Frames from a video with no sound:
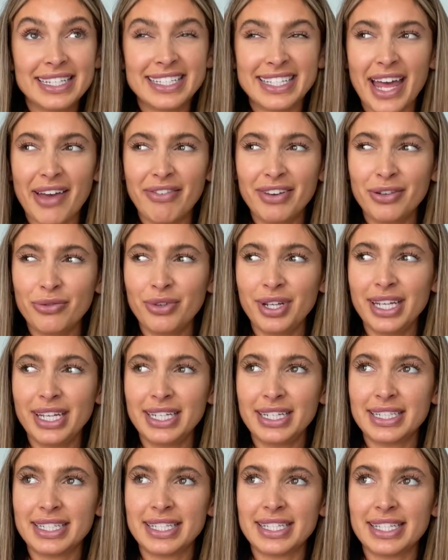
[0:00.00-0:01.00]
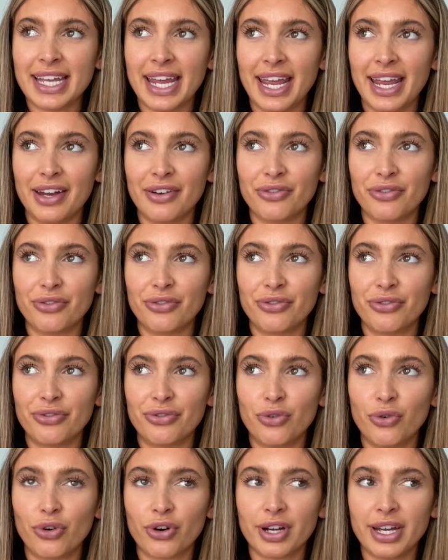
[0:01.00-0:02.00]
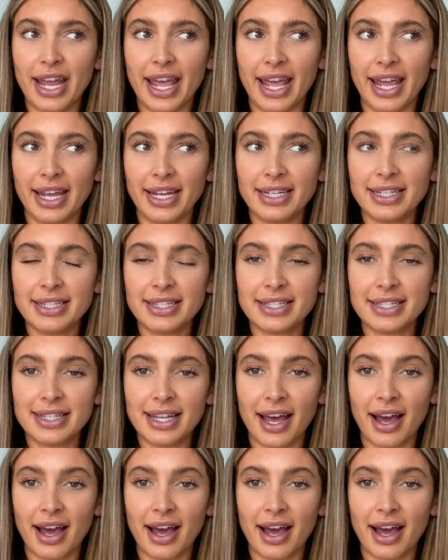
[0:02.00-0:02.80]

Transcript: 7 weeks and 4 days.